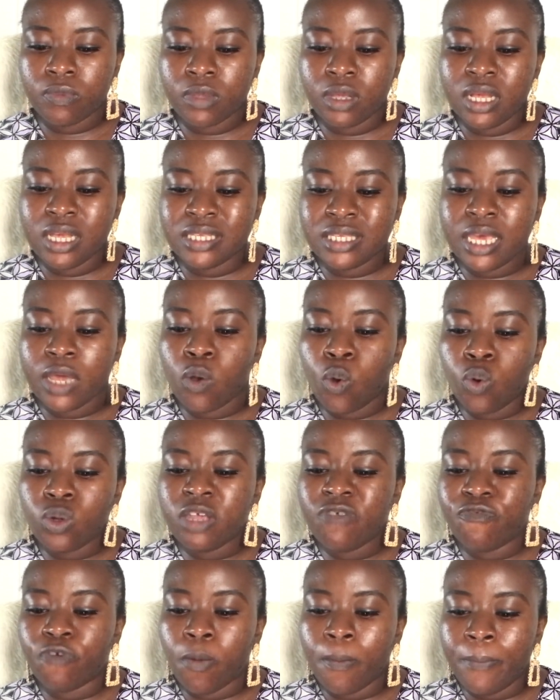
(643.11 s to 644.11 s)
Is it only
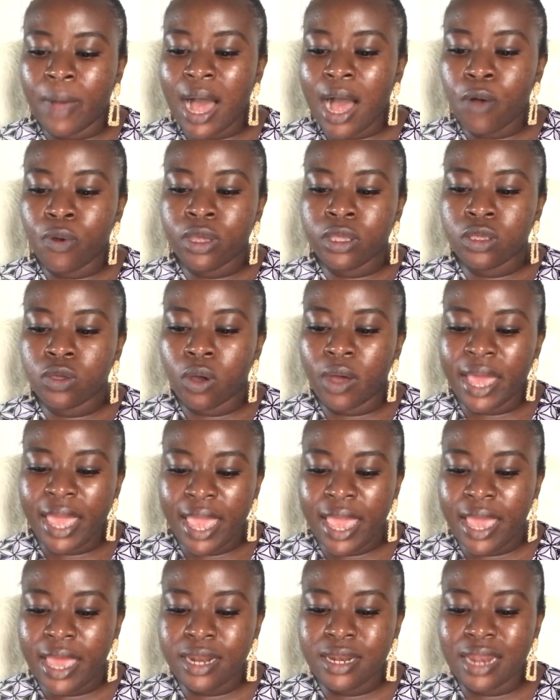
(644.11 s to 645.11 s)
for bowing your
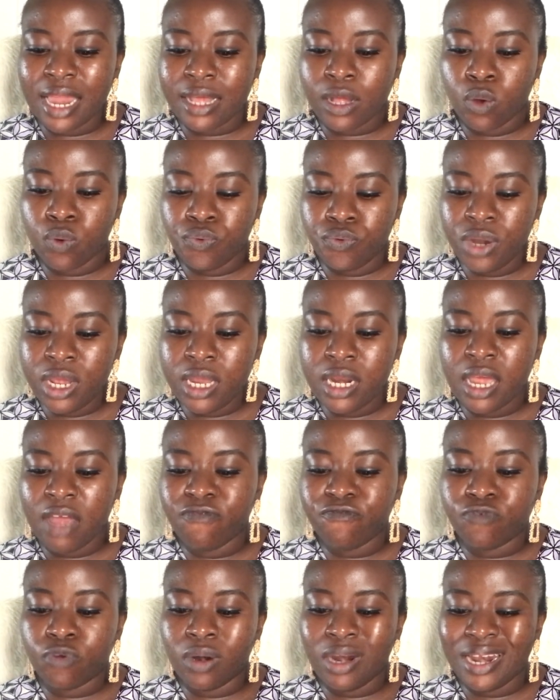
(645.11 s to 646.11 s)
head like a reed
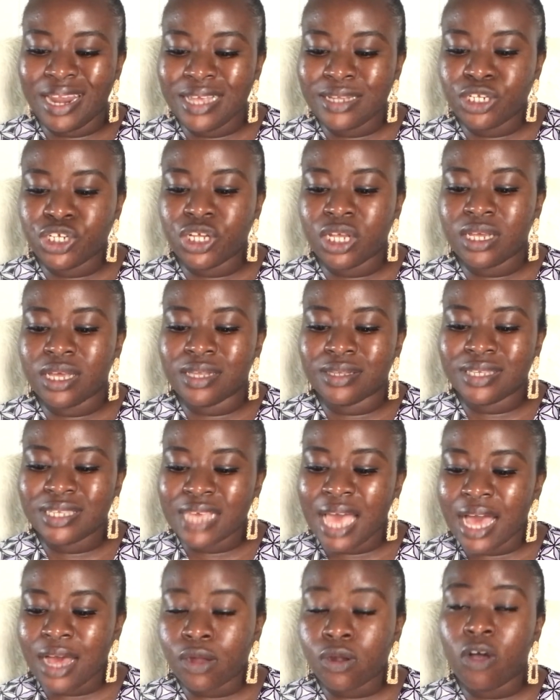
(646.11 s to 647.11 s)
and for lynching in
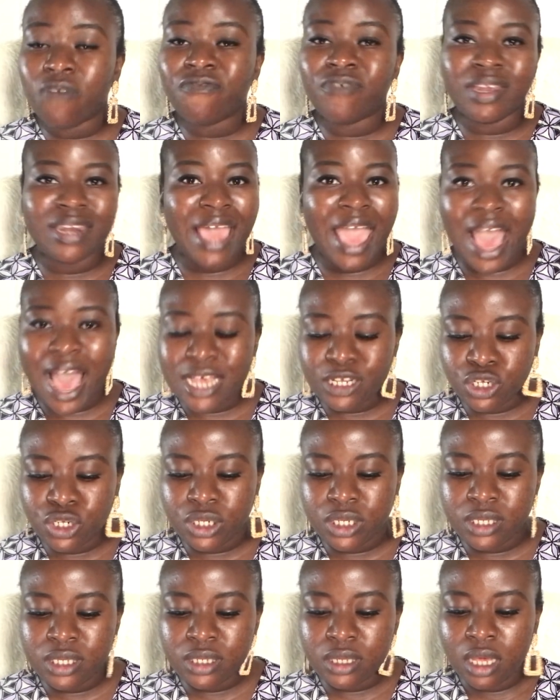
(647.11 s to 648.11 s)
sackcloth and
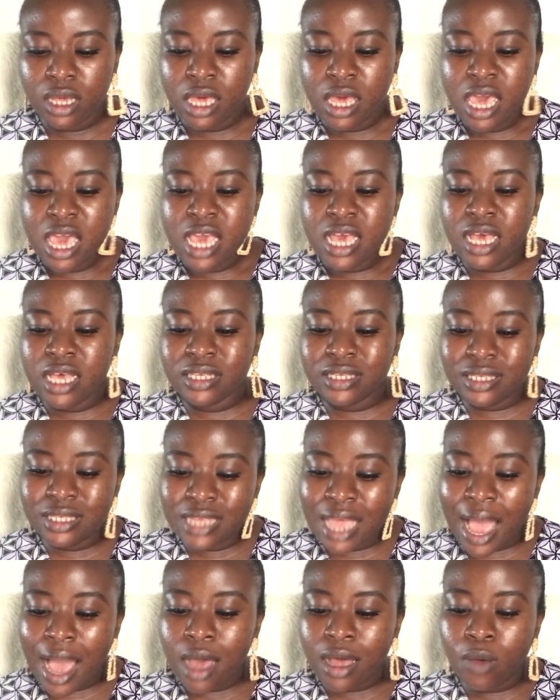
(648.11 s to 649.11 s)
ashes? Is
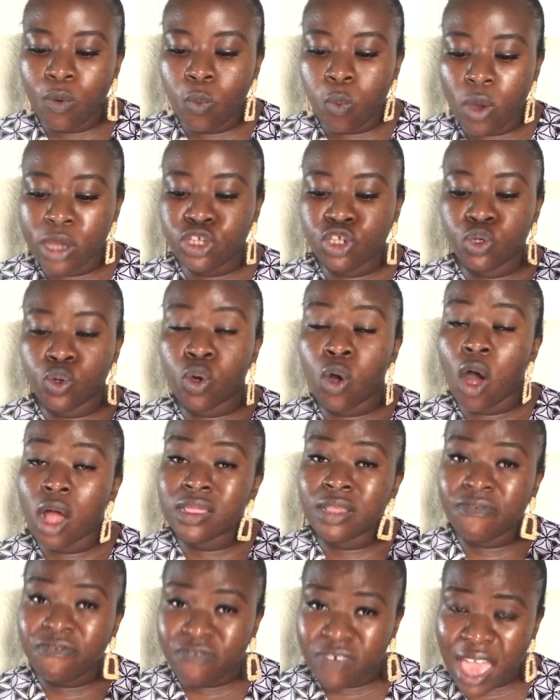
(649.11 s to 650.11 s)
that what you call
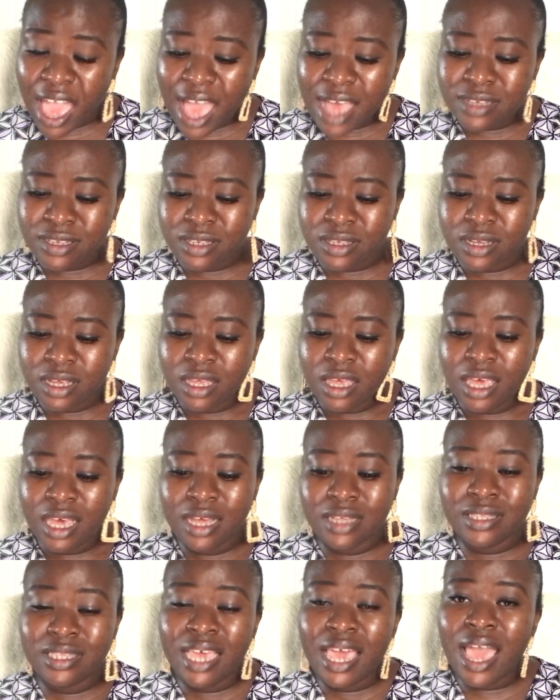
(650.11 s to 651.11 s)
a fast?
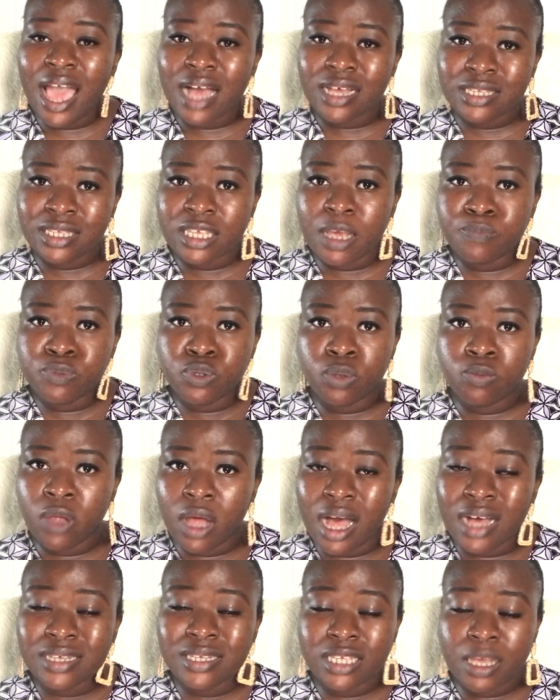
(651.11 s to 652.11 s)
A day
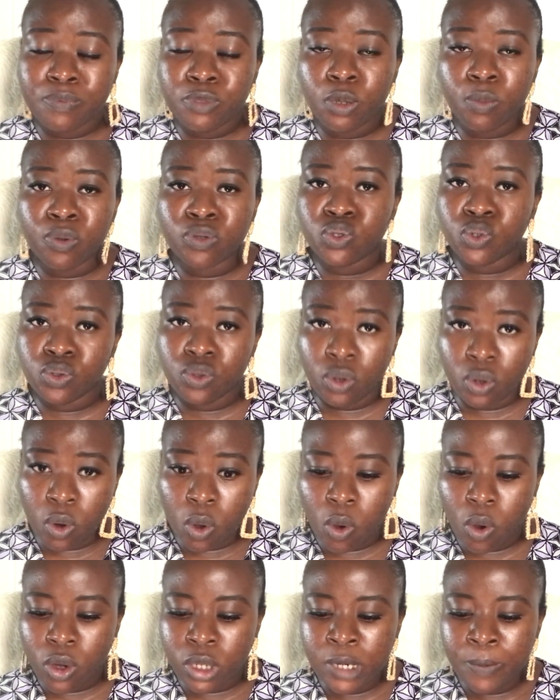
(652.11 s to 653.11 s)
acceptable to the
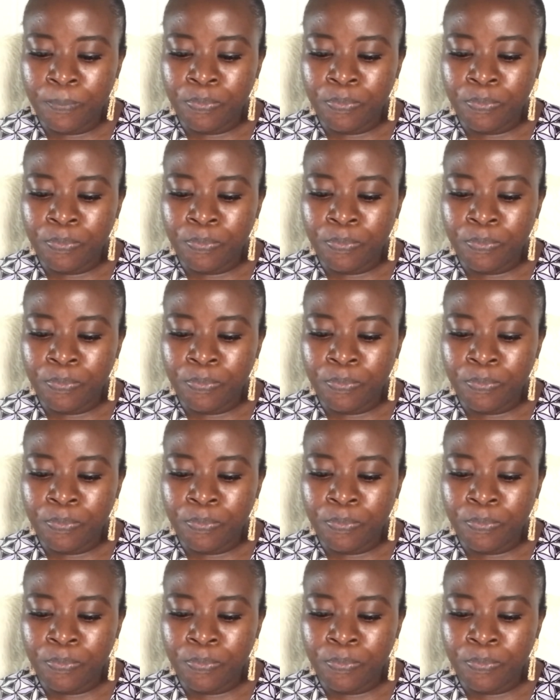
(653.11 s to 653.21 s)
Lord?